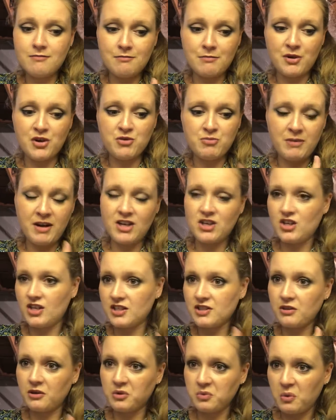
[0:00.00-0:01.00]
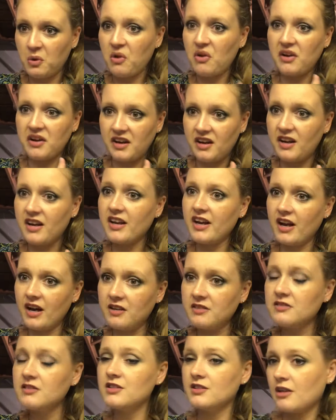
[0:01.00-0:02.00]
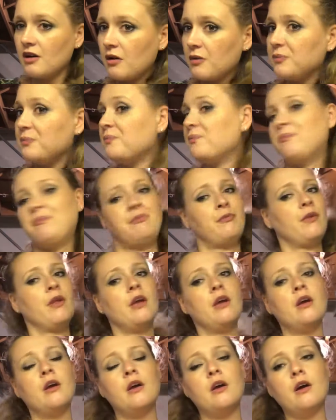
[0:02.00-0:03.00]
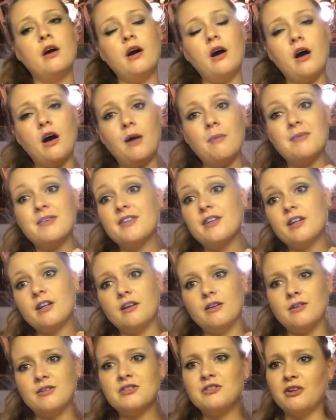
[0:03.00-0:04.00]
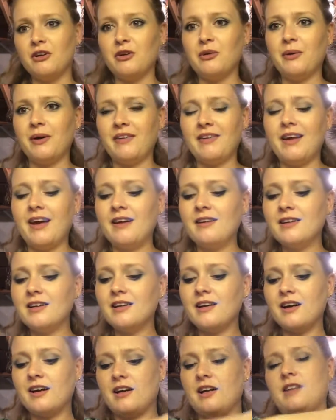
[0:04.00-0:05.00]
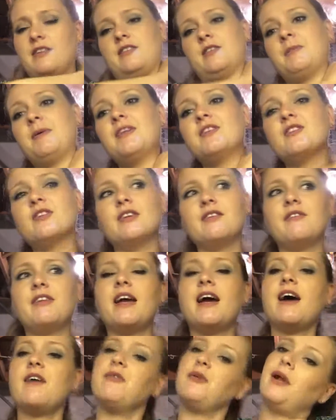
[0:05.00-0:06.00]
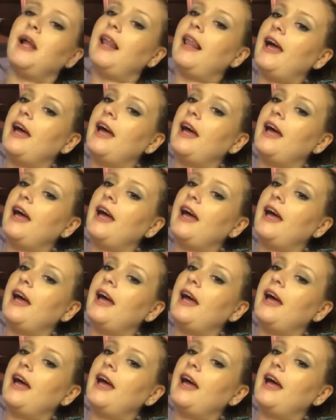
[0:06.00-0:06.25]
my paycheck starts rolling in again. So, and then I'll start doing that. Depends on if they have what I